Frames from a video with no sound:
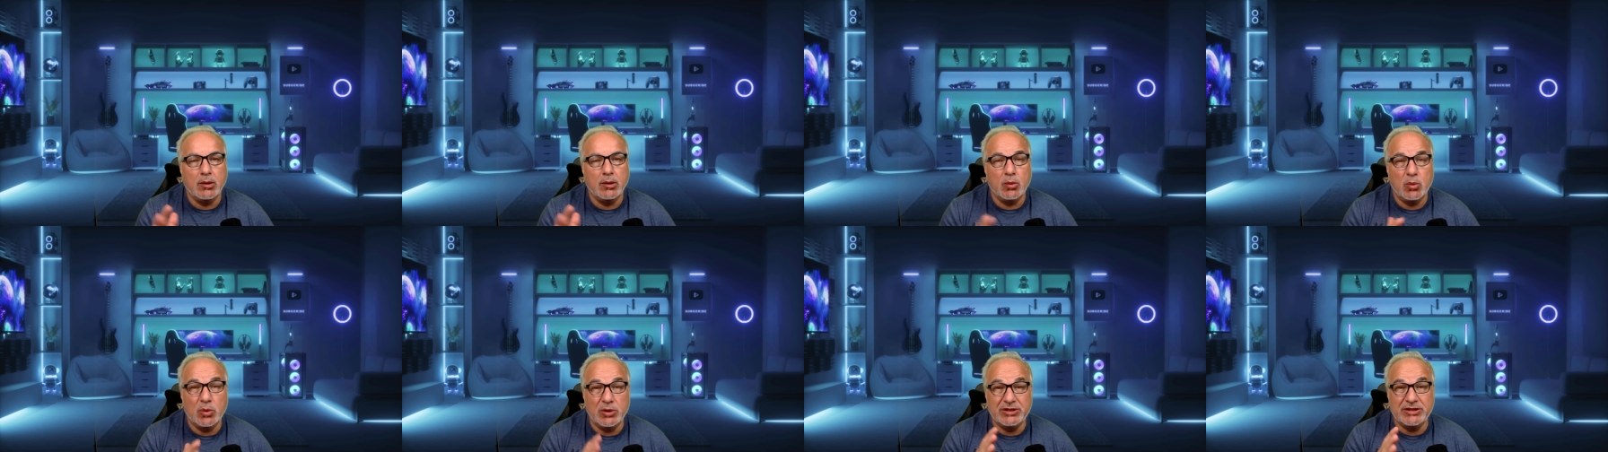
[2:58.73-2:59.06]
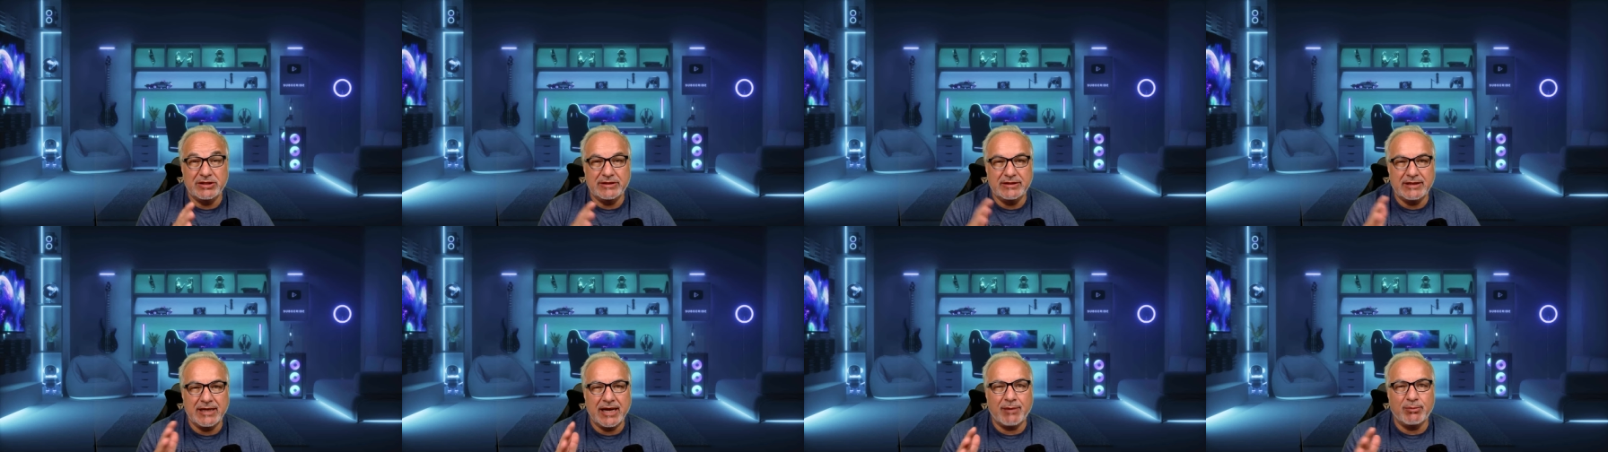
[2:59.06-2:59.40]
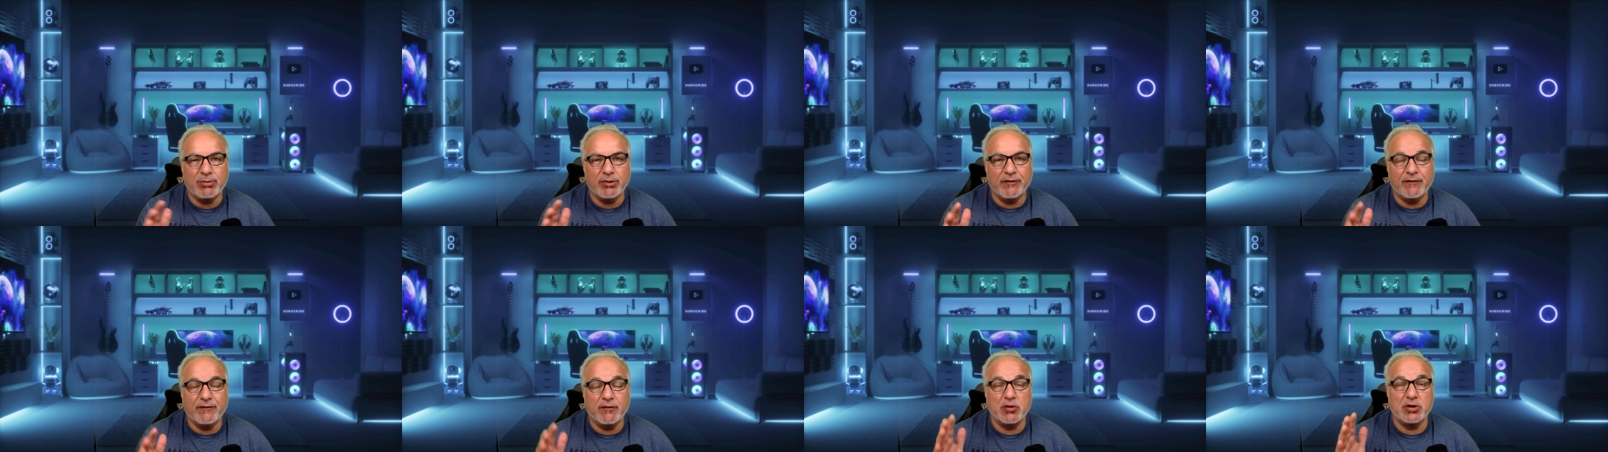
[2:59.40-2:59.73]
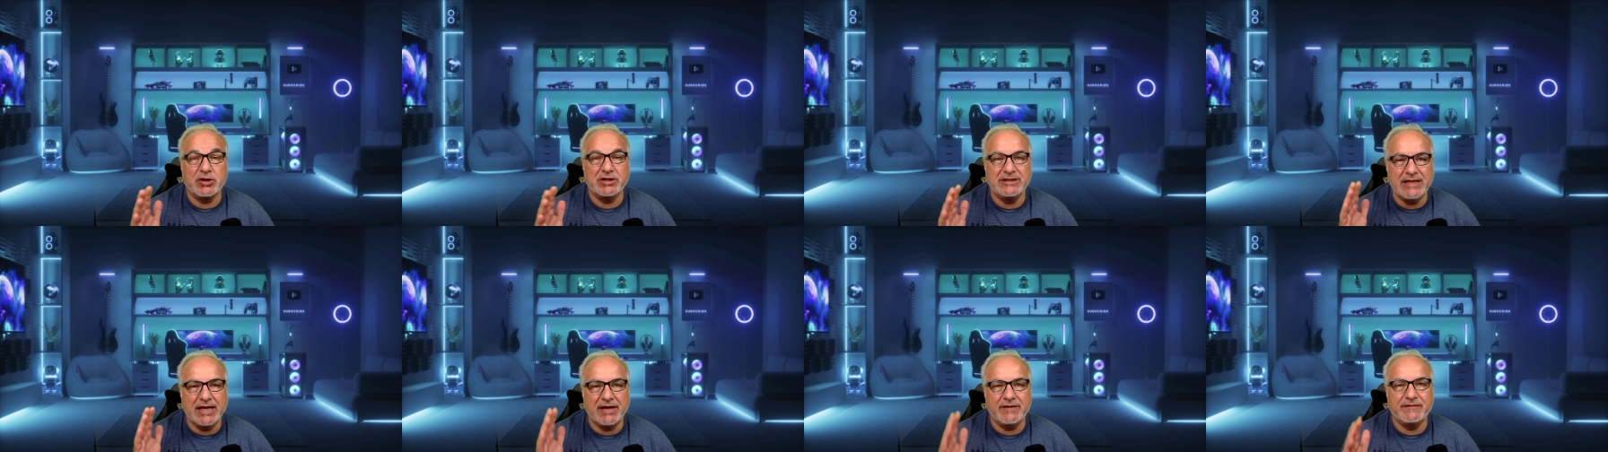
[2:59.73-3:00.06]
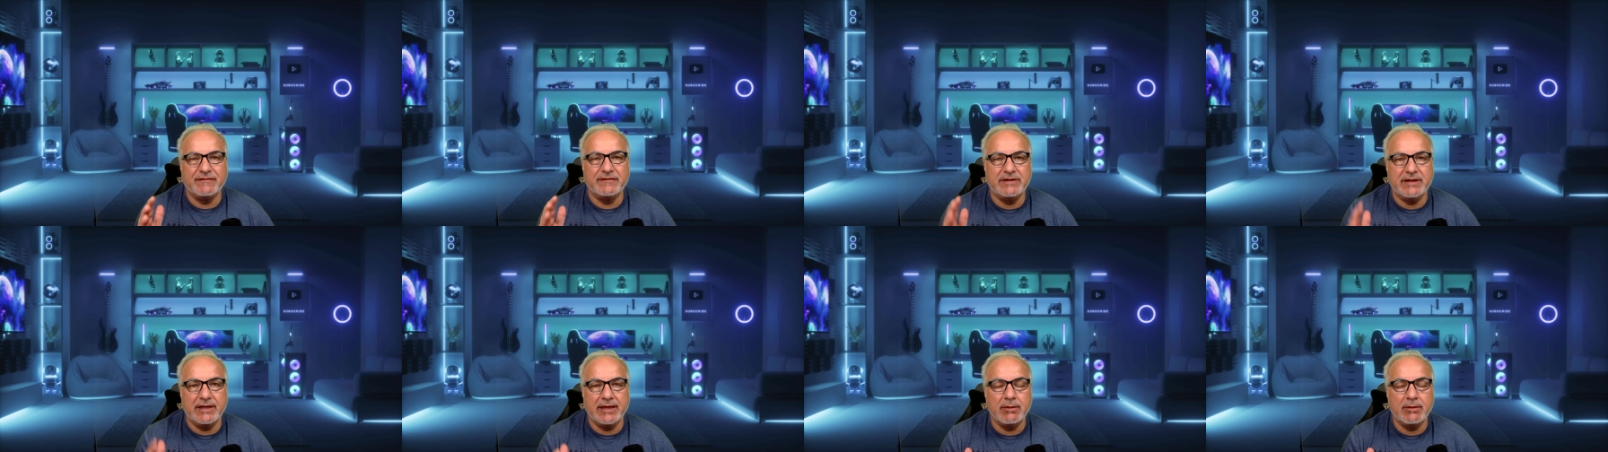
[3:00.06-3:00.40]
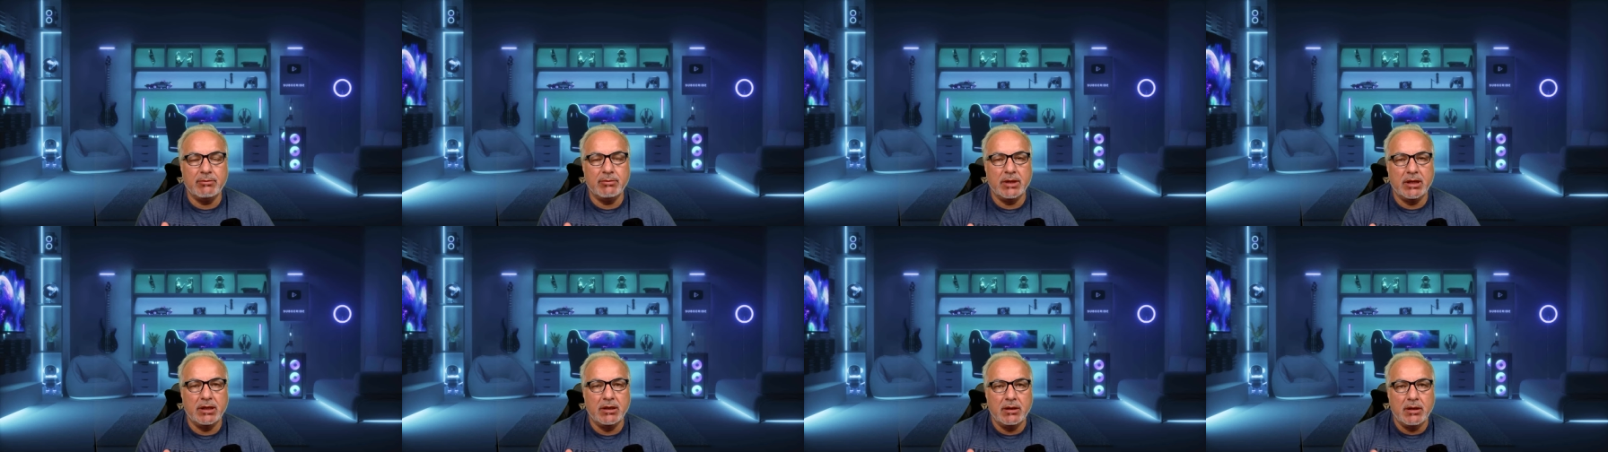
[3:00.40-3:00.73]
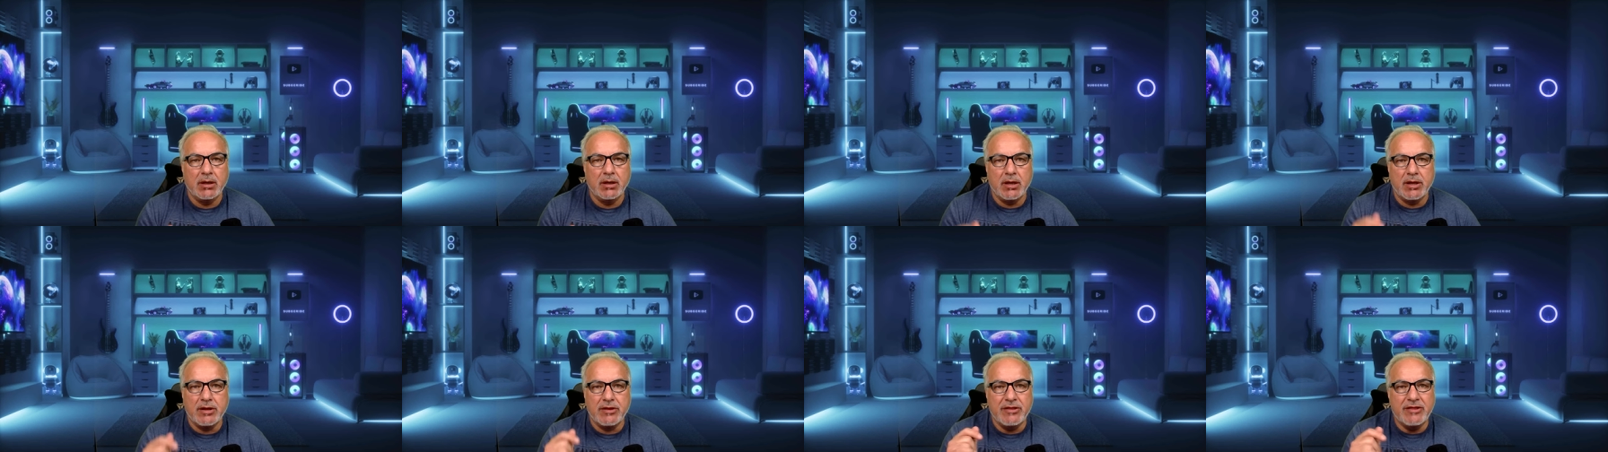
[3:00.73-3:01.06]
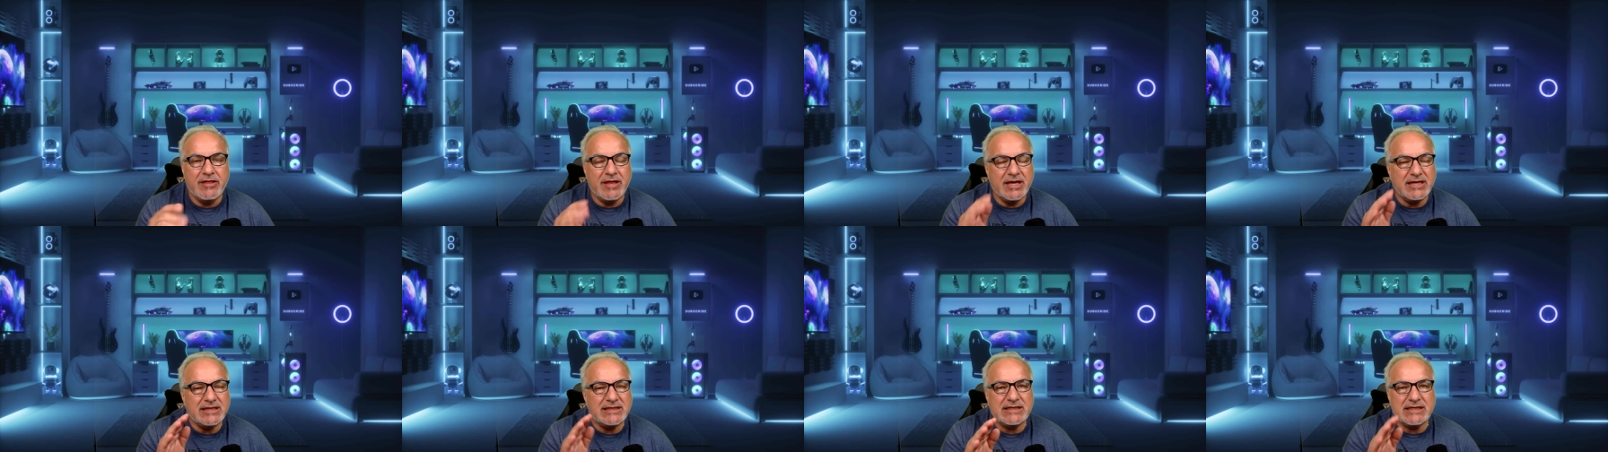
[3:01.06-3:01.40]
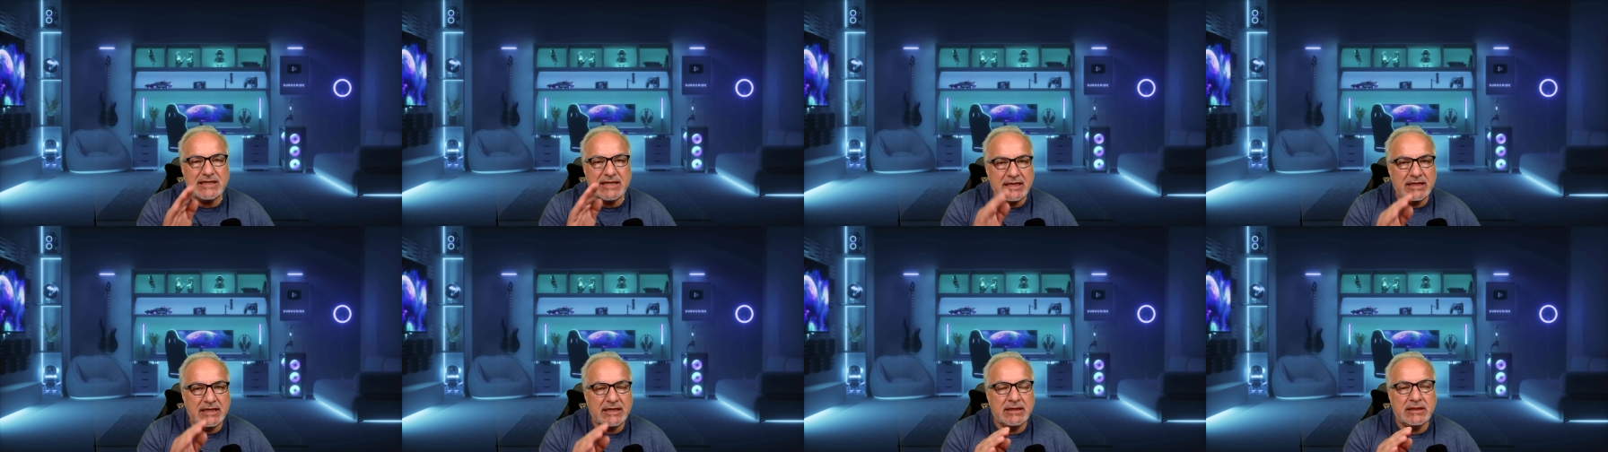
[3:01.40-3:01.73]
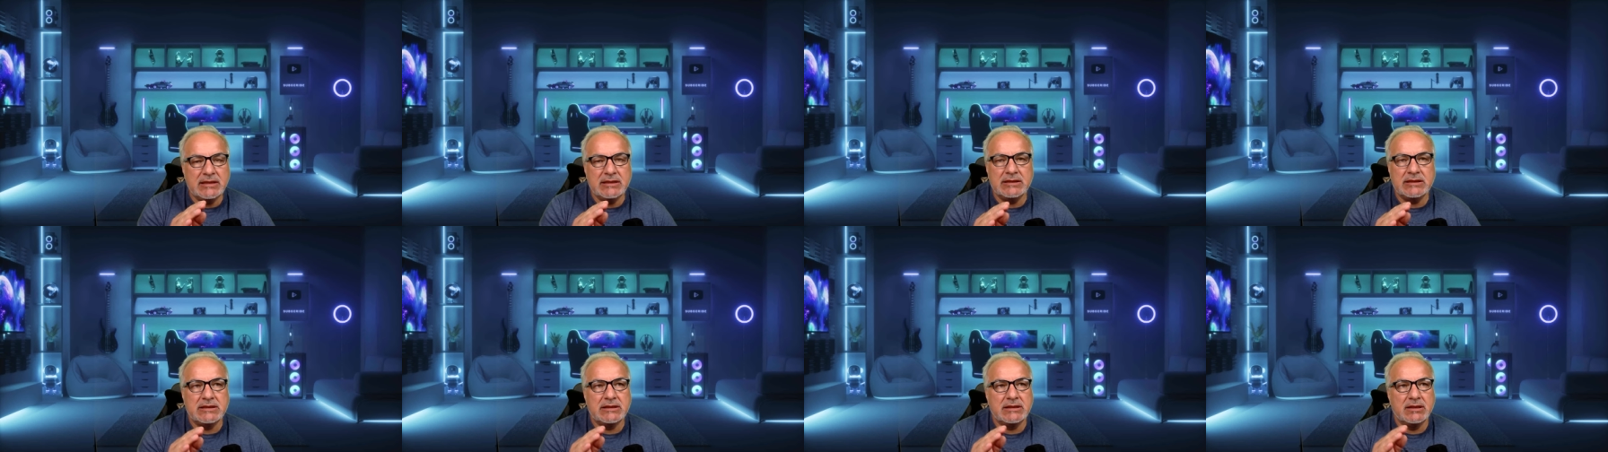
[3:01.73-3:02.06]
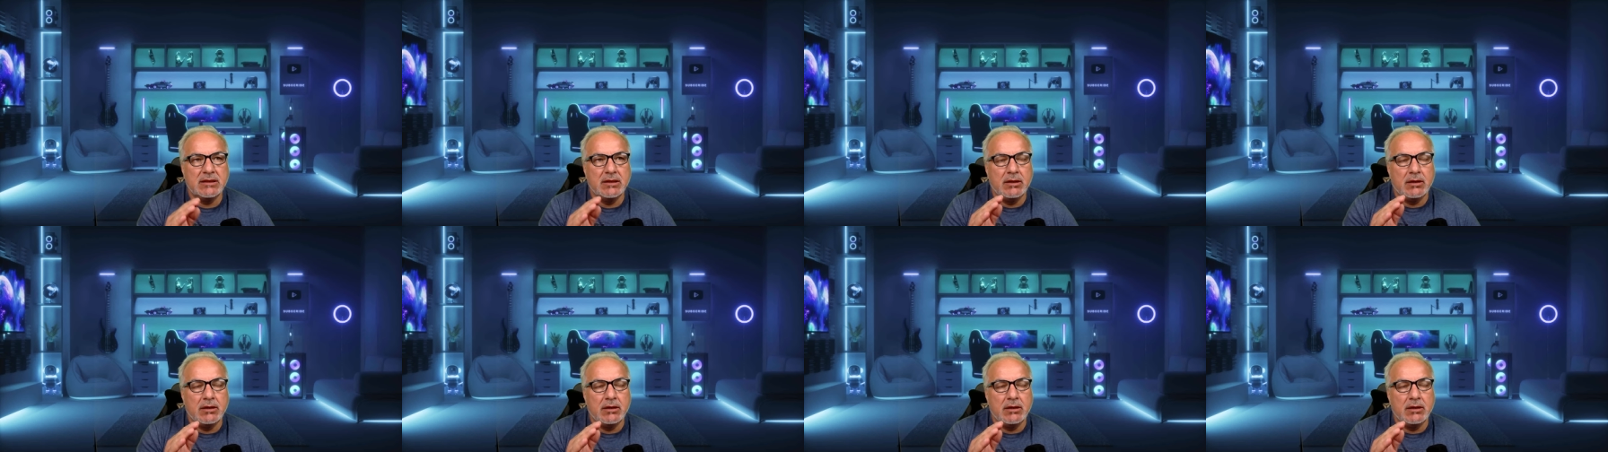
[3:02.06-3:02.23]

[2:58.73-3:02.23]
with the Diablo 4 dev team? This is